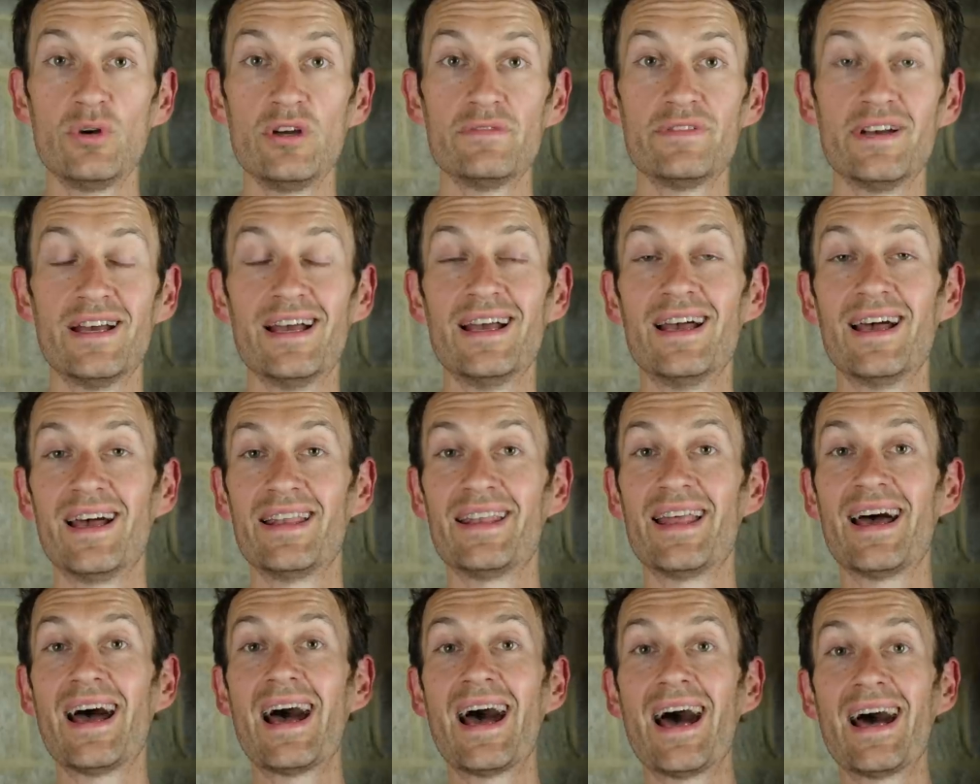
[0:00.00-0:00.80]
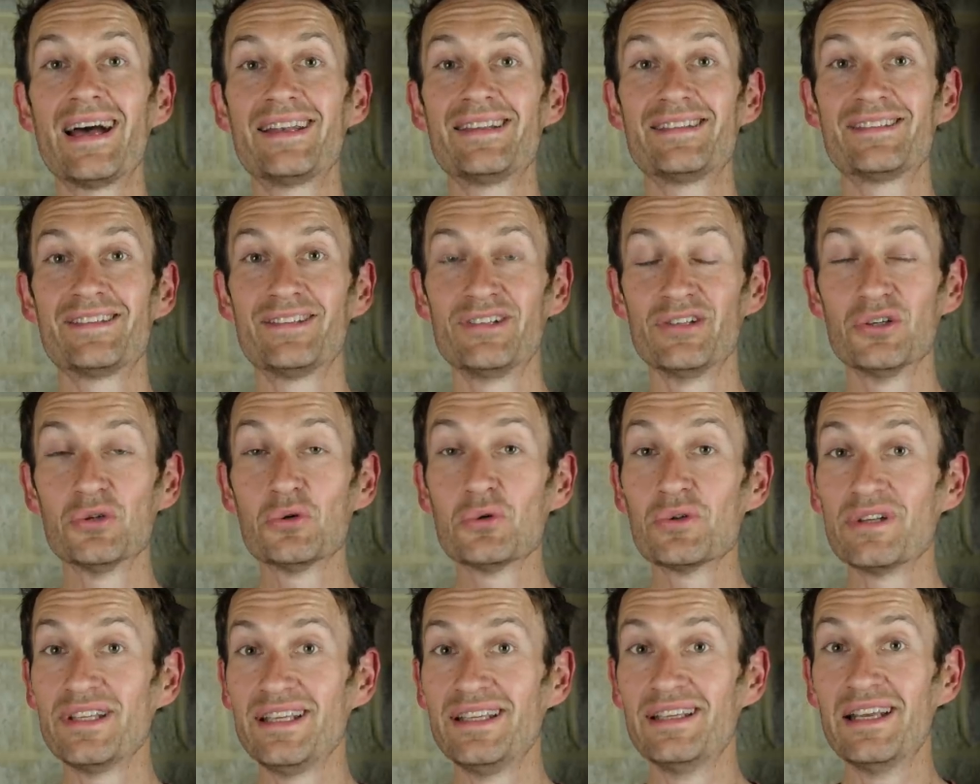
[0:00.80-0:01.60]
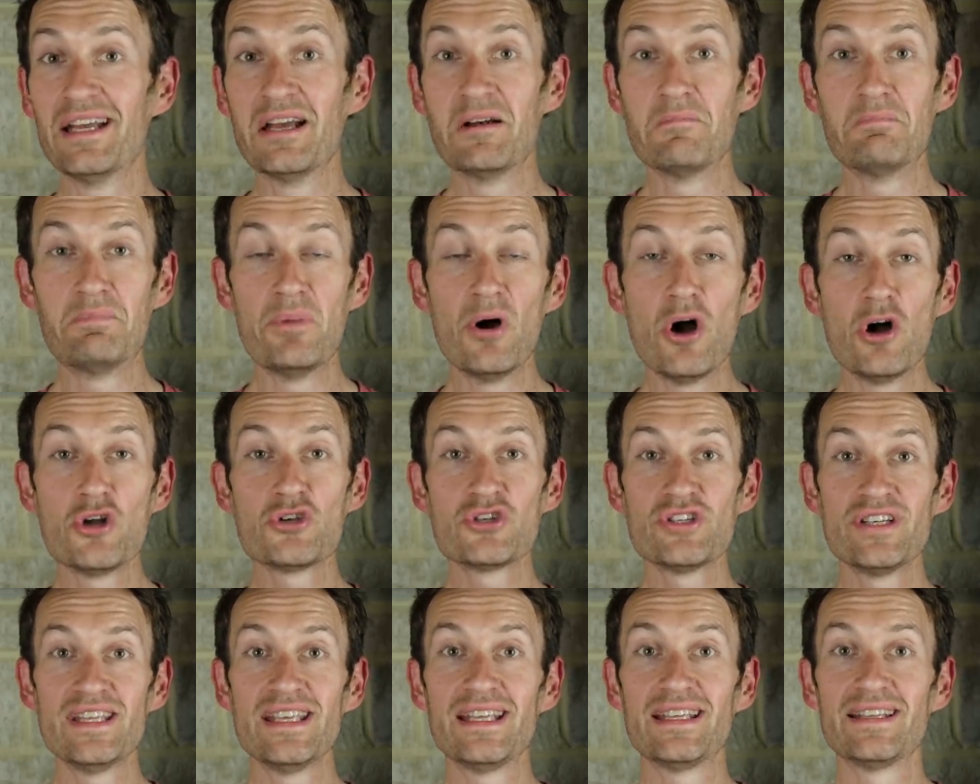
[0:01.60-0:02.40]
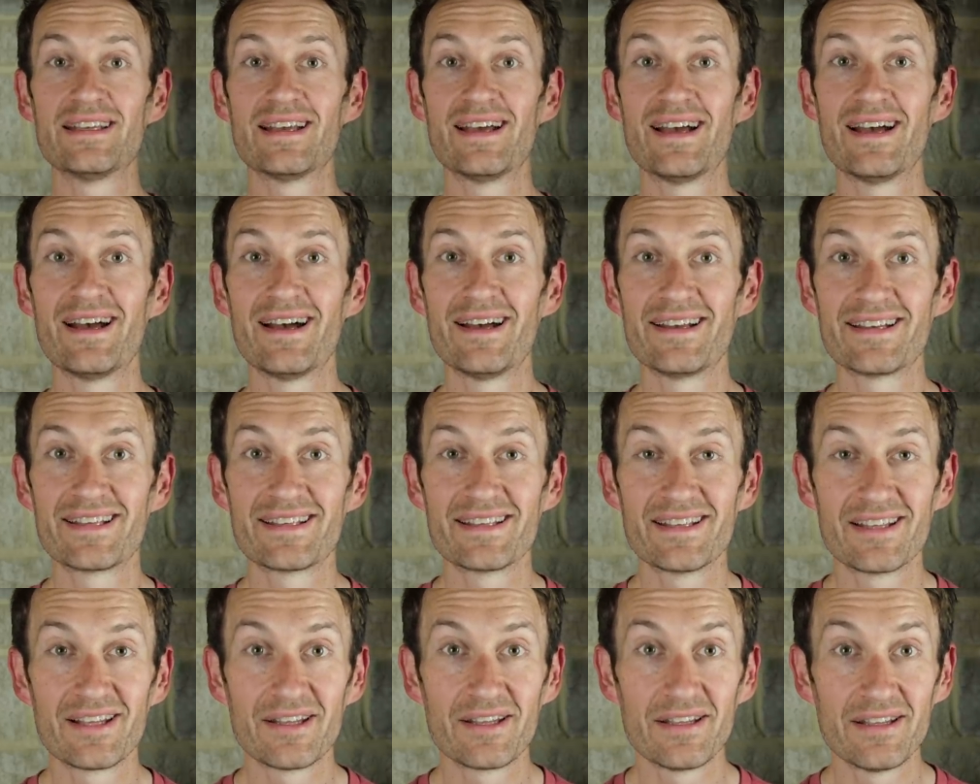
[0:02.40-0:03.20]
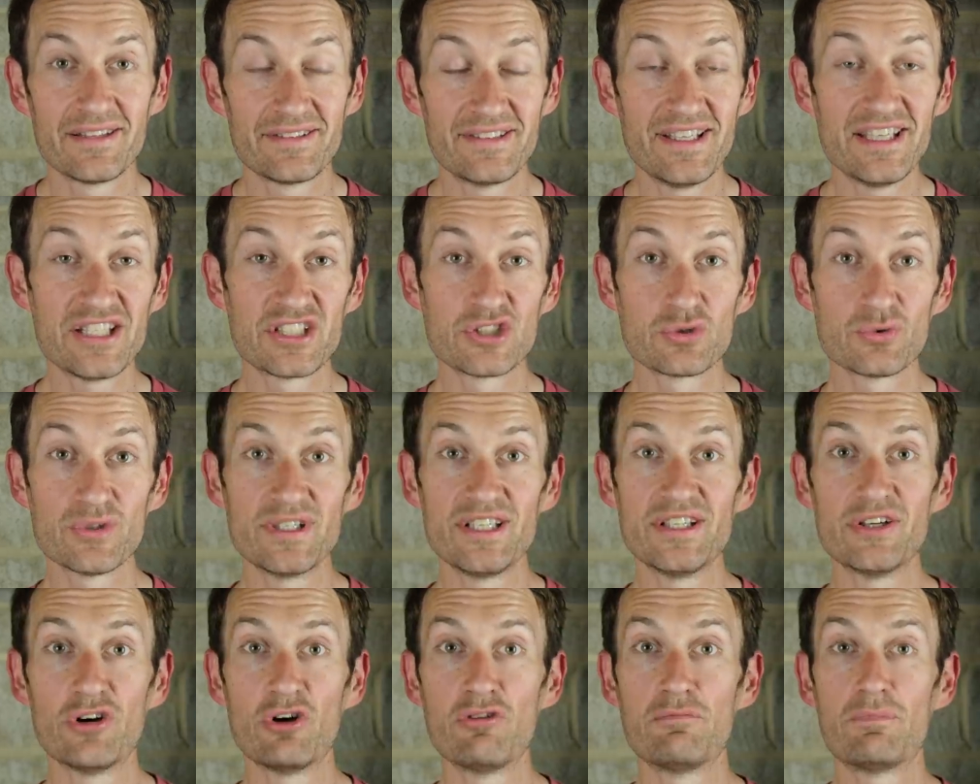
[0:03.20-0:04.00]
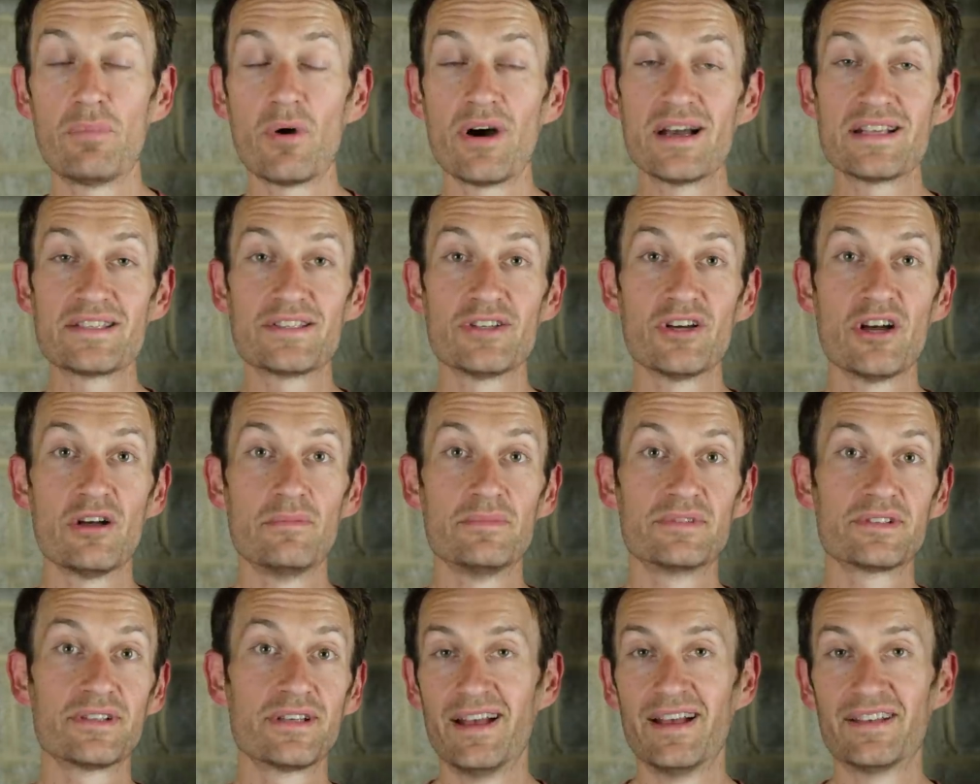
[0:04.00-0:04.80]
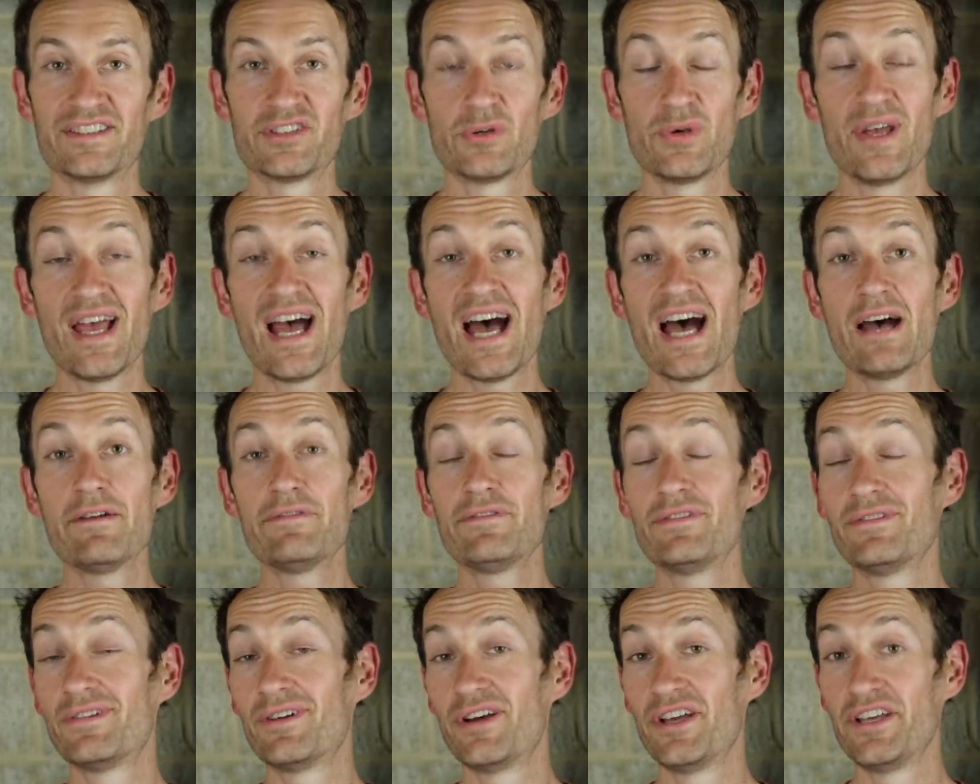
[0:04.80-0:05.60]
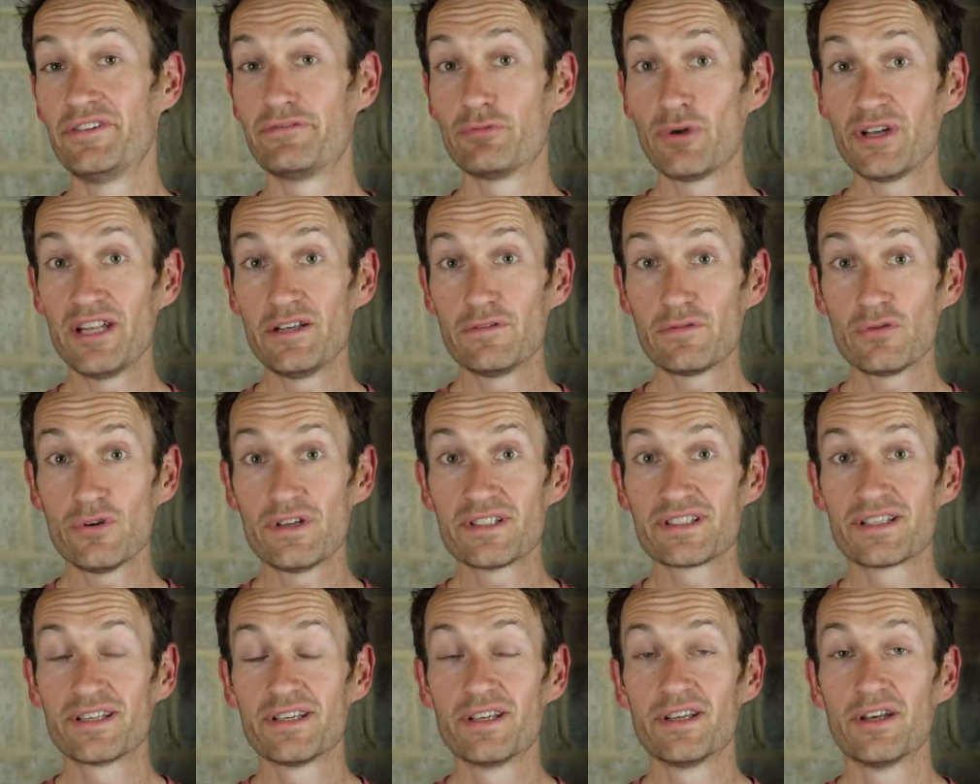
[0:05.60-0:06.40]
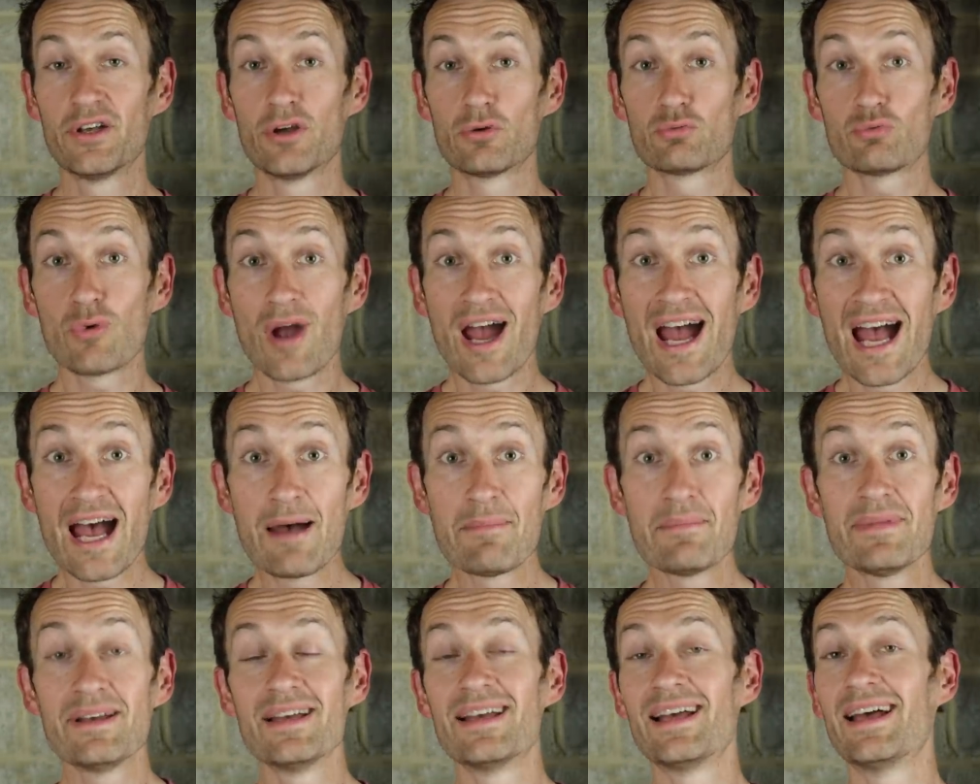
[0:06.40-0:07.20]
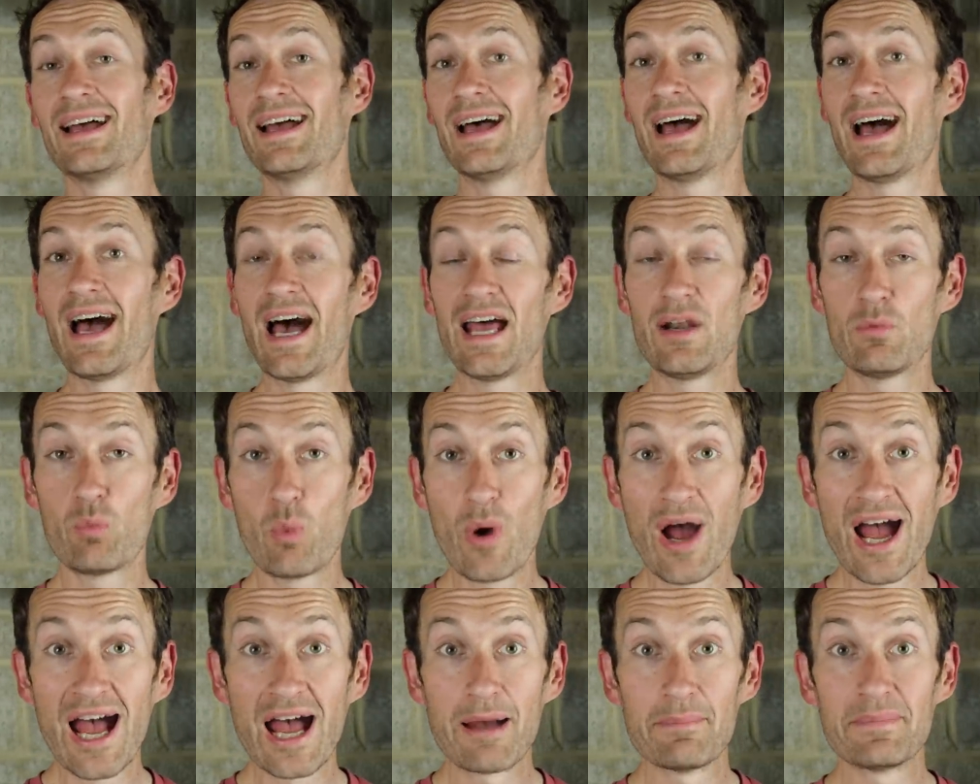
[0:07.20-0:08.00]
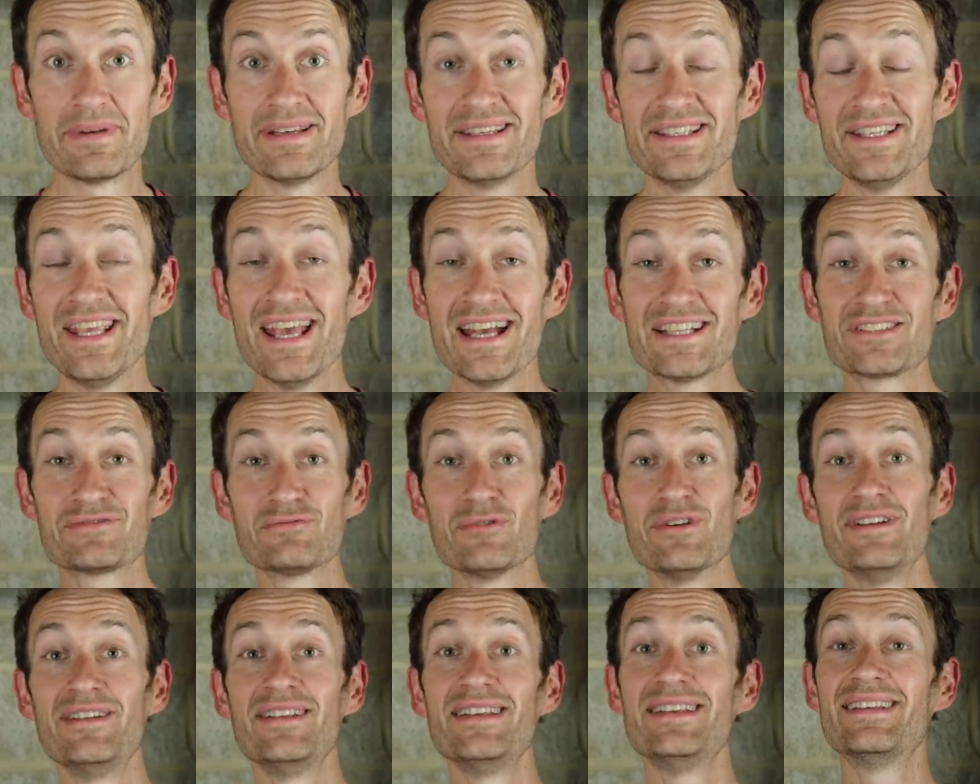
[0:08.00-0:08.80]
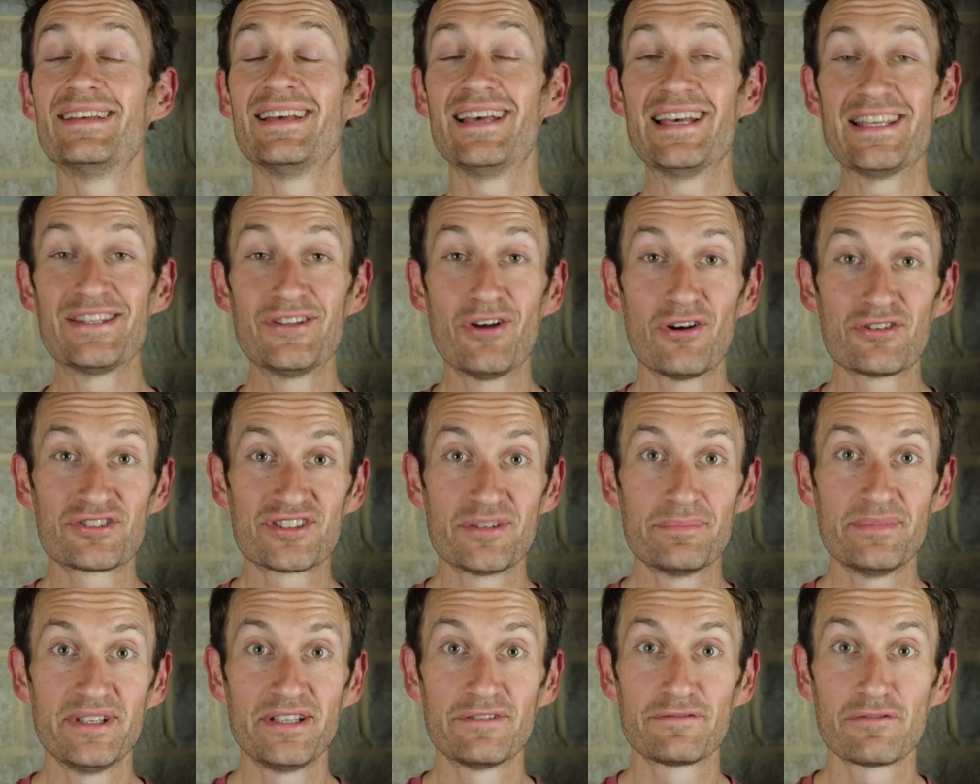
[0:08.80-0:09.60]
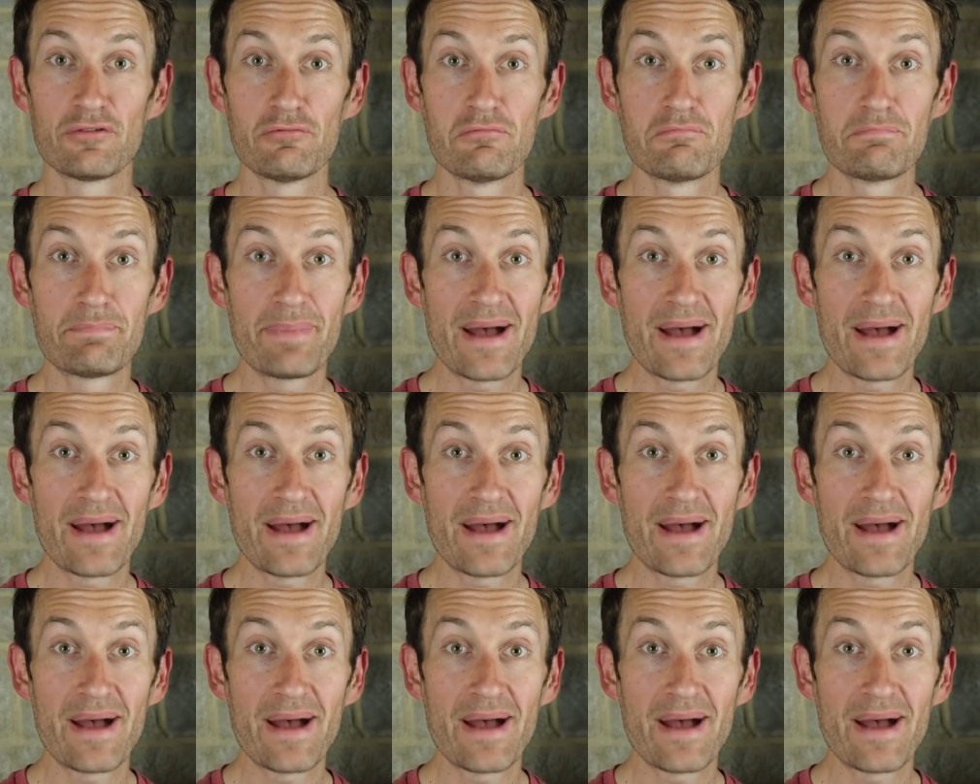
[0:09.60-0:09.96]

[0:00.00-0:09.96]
with and add to the already burgeoning uh, dictionary of bike terms. So we have, if you're ready for it, RAM, and WAM. Yes, really, it's not something from